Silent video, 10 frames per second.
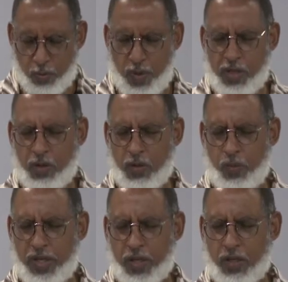We know that
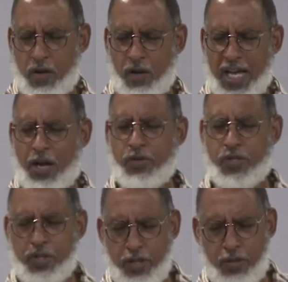we can call out
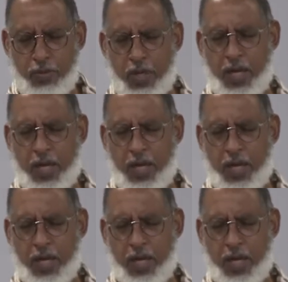to you.